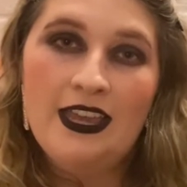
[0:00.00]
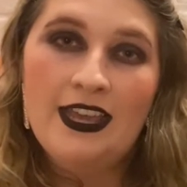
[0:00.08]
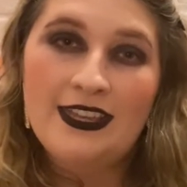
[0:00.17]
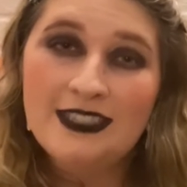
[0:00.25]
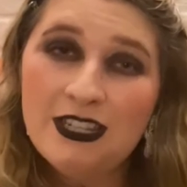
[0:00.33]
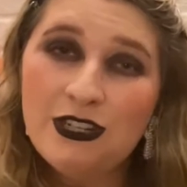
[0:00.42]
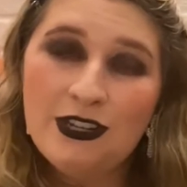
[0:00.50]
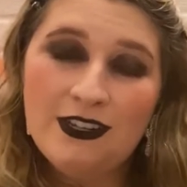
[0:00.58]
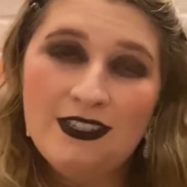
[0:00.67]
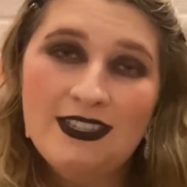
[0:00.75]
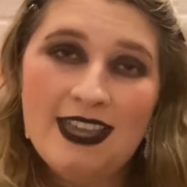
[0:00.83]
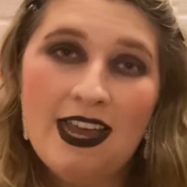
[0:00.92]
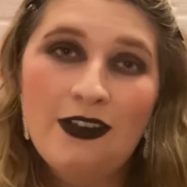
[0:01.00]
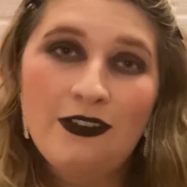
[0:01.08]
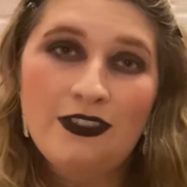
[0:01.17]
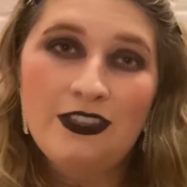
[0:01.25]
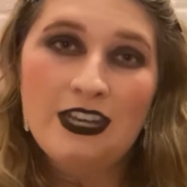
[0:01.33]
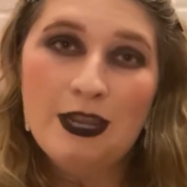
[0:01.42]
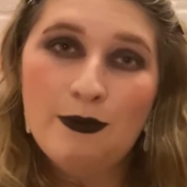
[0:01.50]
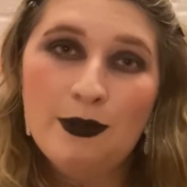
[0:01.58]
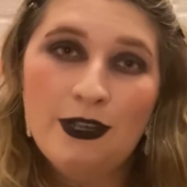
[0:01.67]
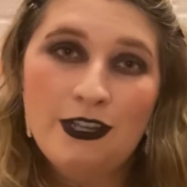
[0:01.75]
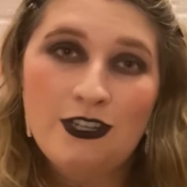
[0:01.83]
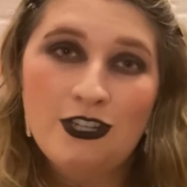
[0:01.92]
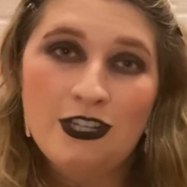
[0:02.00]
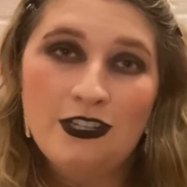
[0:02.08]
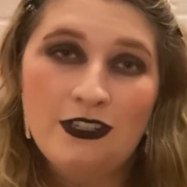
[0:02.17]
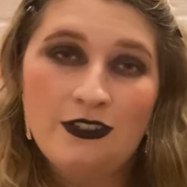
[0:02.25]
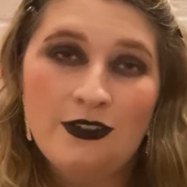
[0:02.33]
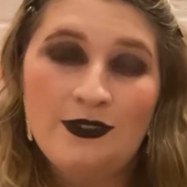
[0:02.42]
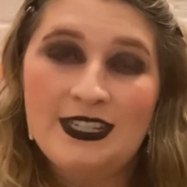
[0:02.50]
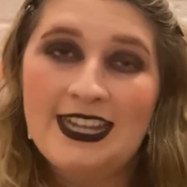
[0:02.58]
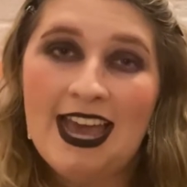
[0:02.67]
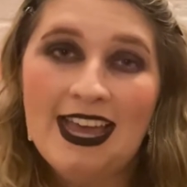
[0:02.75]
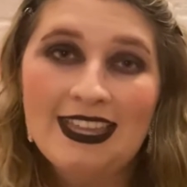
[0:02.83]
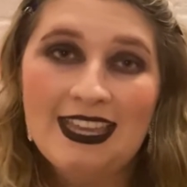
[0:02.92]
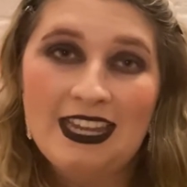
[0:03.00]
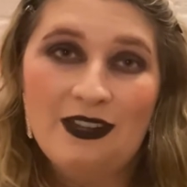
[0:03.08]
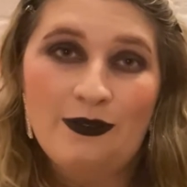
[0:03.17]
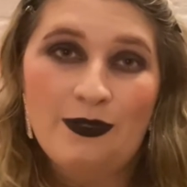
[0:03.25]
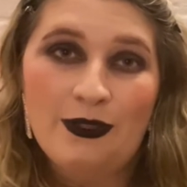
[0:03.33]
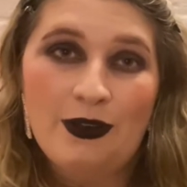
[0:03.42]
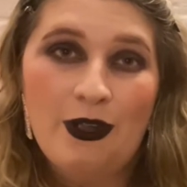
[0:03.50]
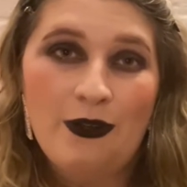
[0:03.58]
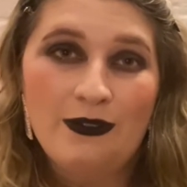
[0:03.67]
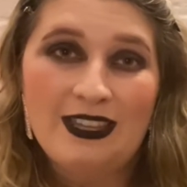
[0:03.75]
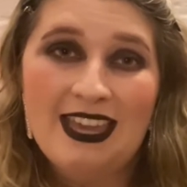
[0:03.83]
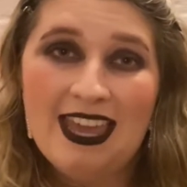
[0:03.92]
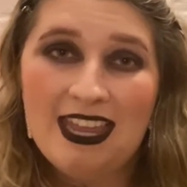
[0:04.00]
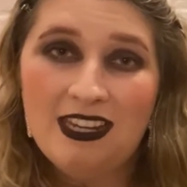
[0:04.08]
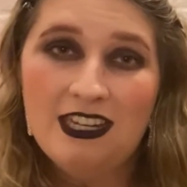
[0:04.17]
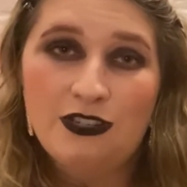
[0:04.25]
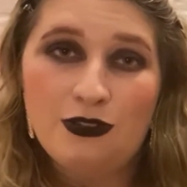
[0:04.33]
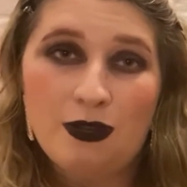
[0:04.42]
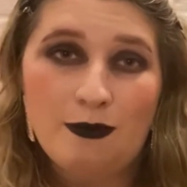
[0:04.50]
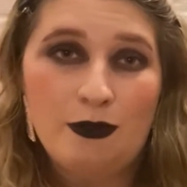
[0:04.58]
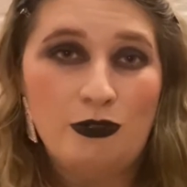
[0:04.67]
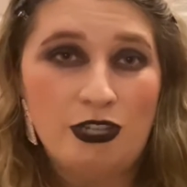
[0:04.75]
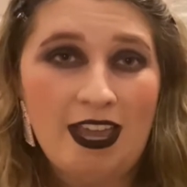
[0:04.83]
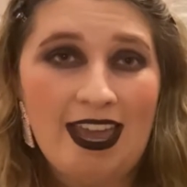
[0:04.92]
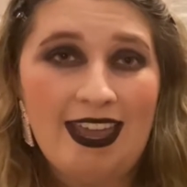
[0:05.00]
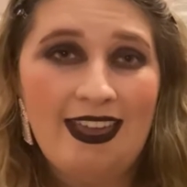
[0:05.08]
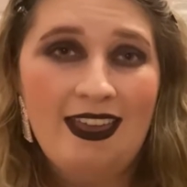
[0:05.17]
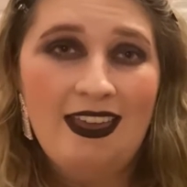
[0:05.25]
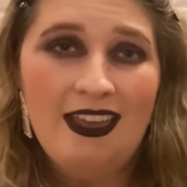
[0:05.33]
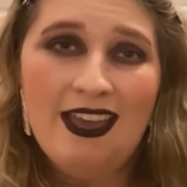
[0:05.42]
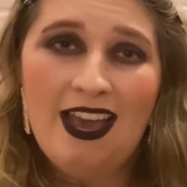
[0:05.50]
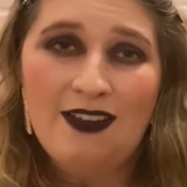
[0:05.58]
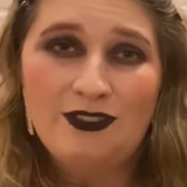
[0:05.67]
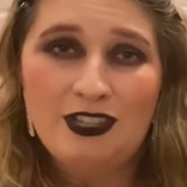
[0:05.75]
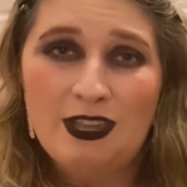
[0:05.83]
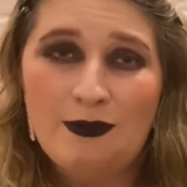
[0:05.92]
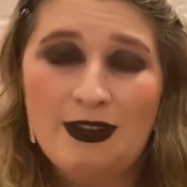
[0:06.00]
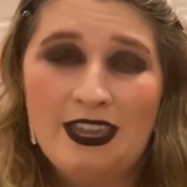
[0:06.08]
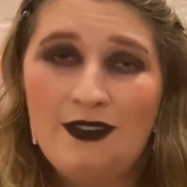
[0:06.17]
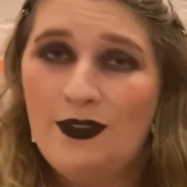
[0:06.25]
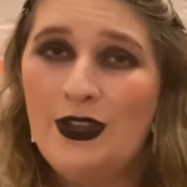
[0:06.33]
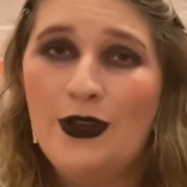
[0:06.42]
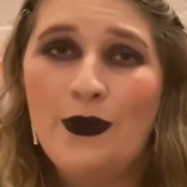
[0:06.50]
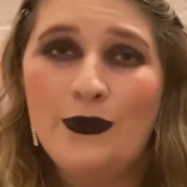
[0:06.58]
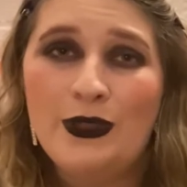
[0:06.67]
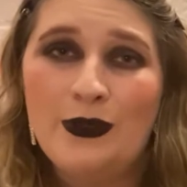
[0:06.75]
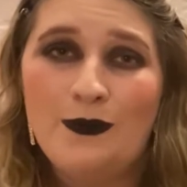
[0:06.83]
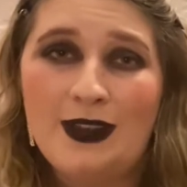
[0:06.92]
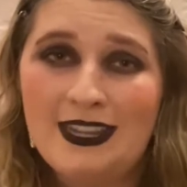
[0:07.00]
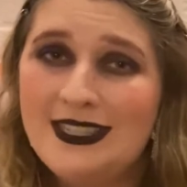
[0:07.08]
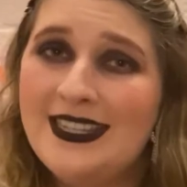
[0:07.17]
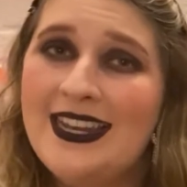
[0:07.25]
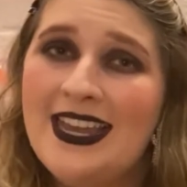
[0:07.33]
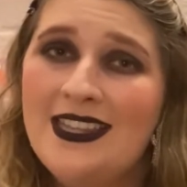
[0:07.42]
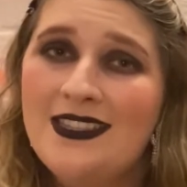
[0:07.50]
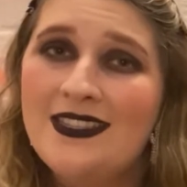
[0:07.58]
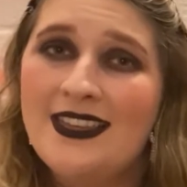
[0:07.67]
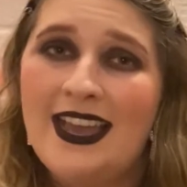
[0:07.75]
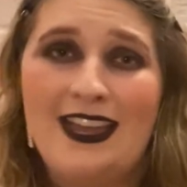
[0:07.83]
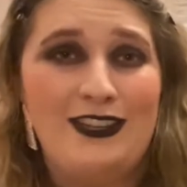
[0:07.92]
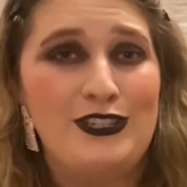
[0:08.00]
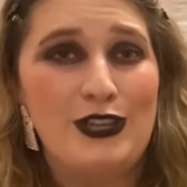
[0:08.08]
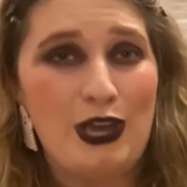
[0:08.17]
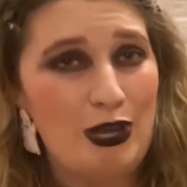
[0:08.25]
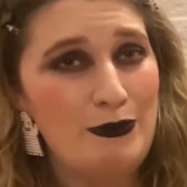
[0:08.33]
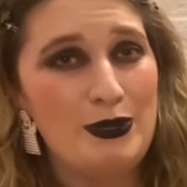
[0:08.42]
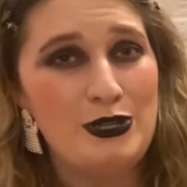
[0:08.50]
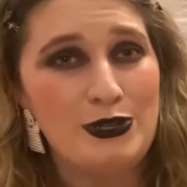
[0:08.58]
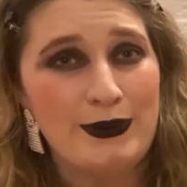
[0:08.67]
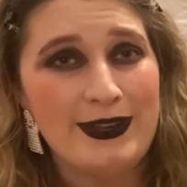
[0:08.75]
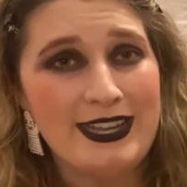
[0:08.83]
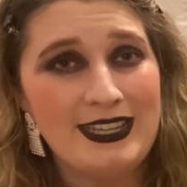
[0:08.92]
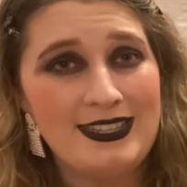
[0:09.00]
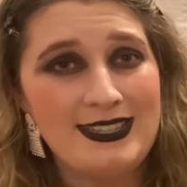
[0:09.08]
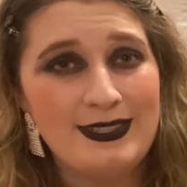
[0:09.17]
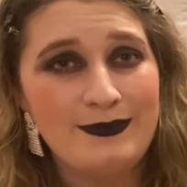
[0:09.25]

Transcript: As it turns out, the neighborhood children retaliated with their own candy trebuchet after they were given only Raisinets and Almond Joys.